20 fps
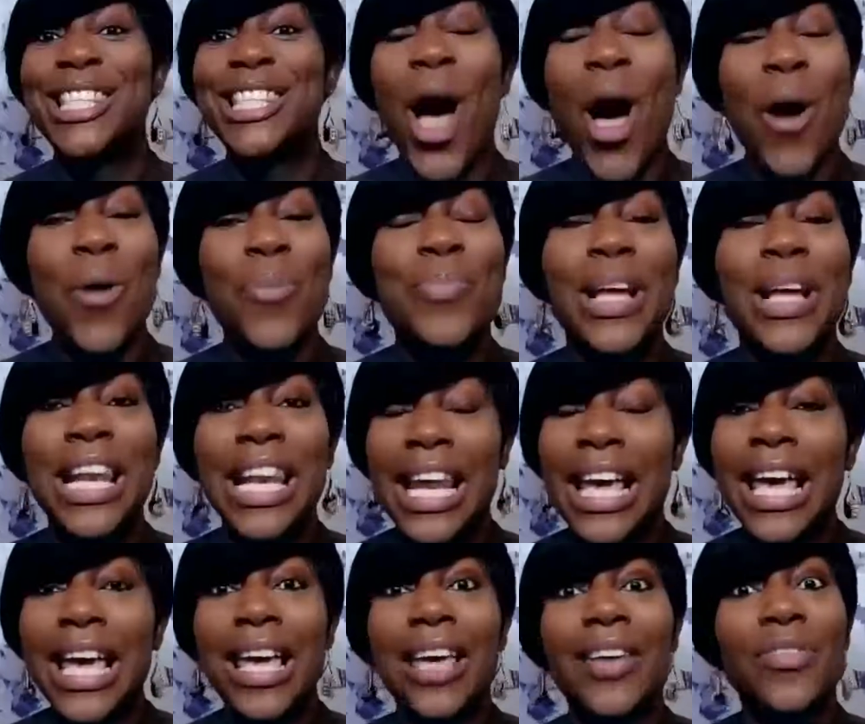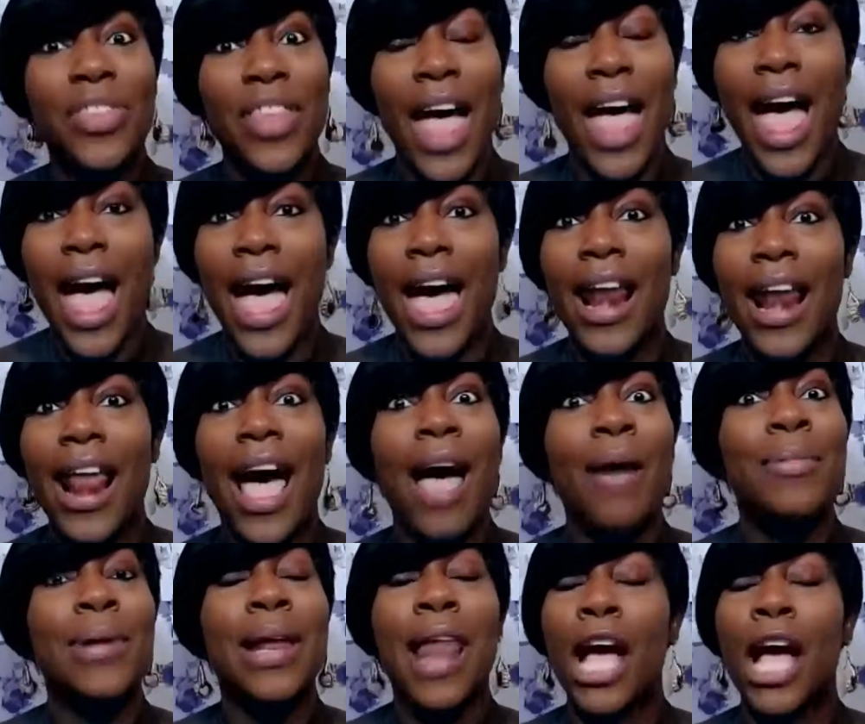so believe that.
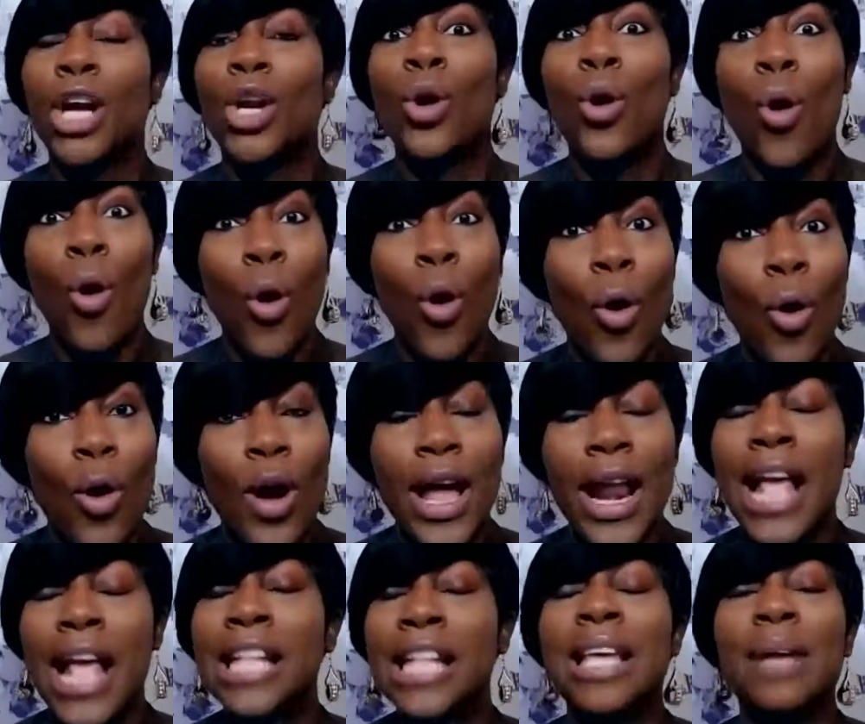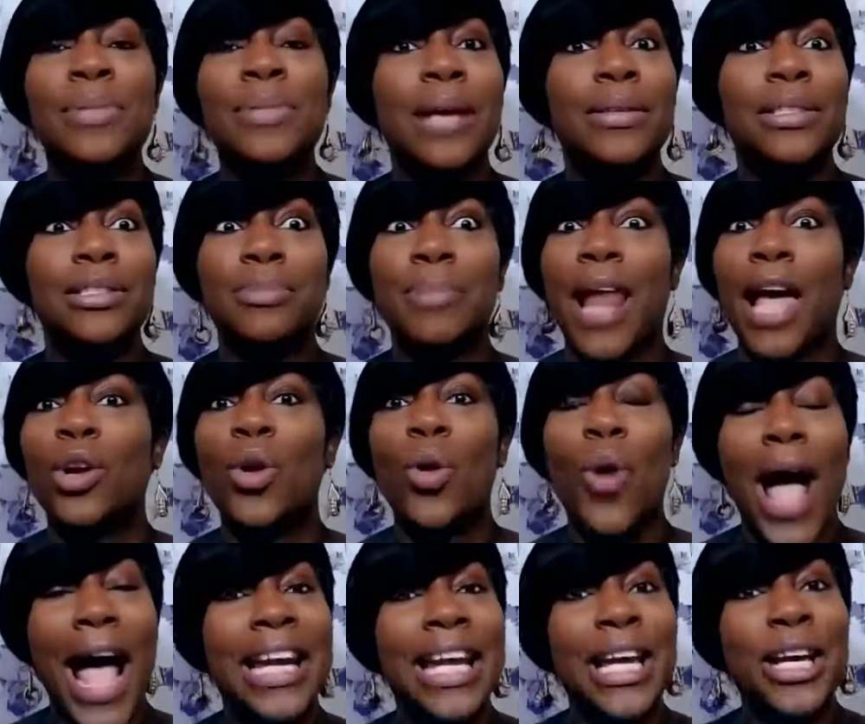I be like, Lord, and sometimes you be like,
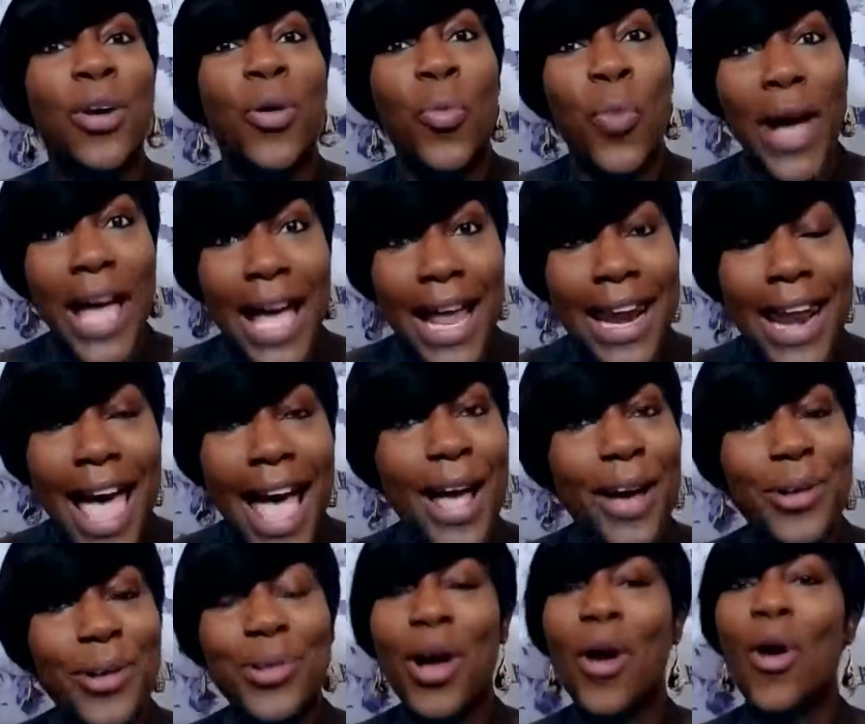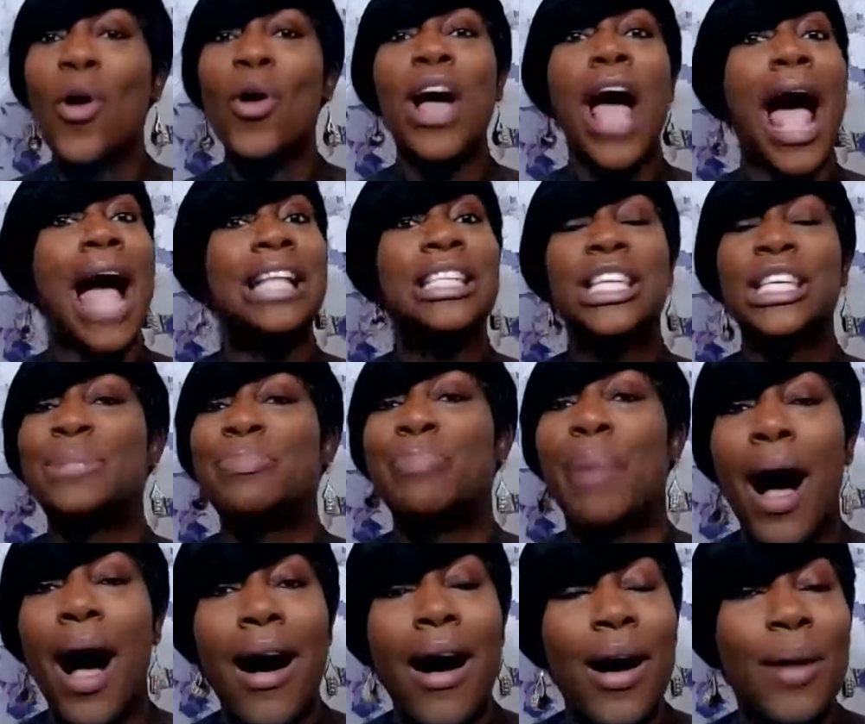Lord, I need a win now, or I just
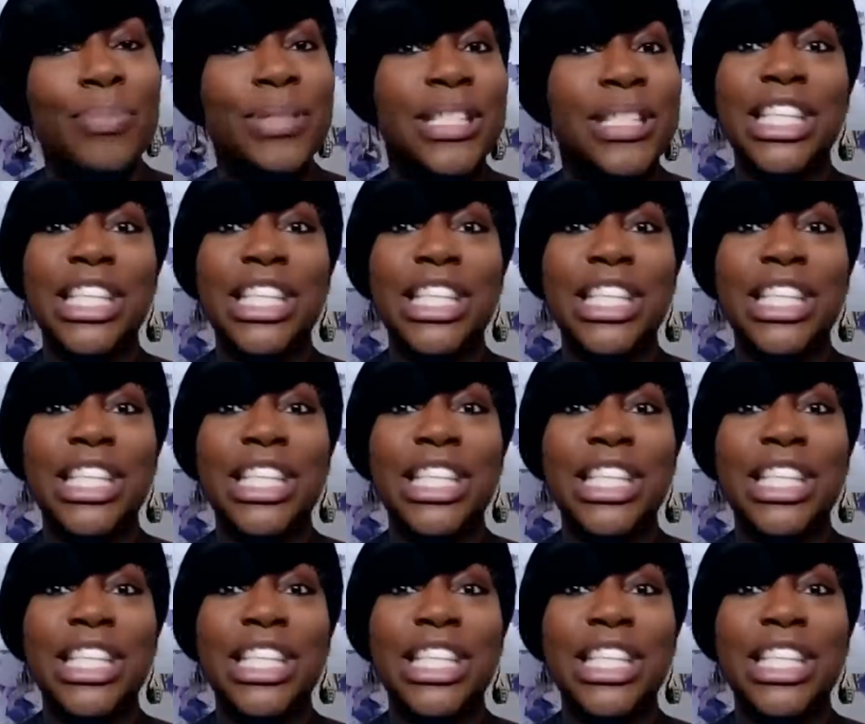bombed.